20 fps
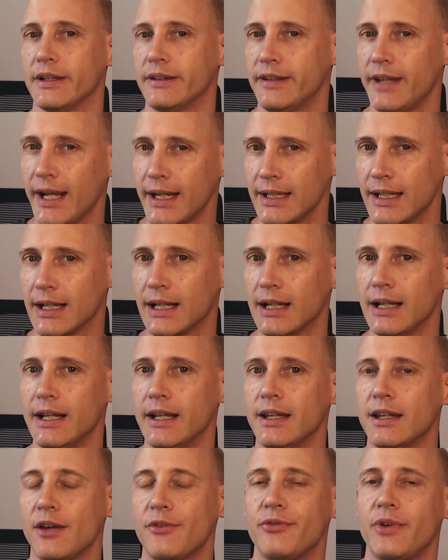technical
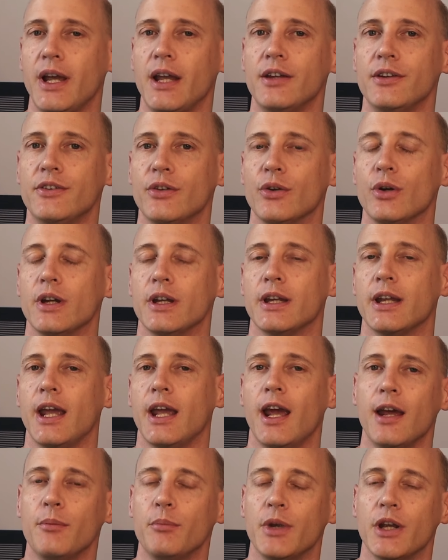interface so it
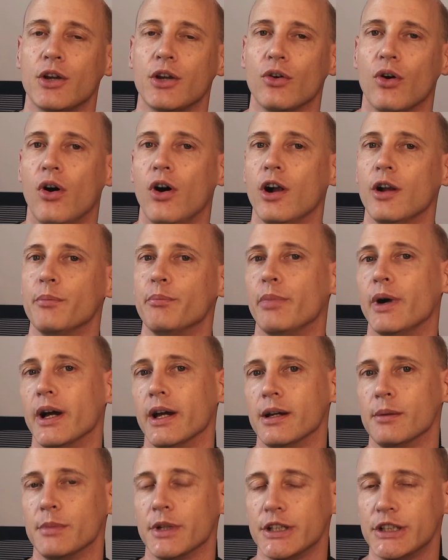can be called by
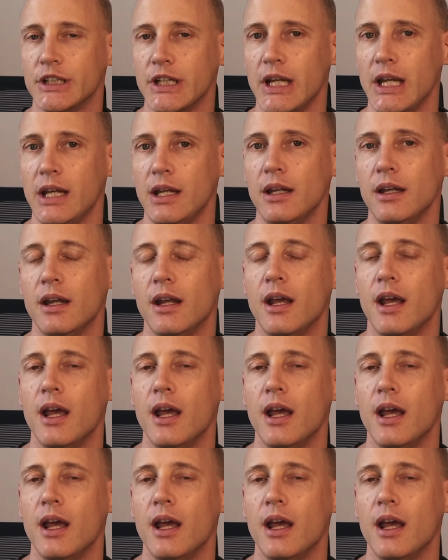a machine,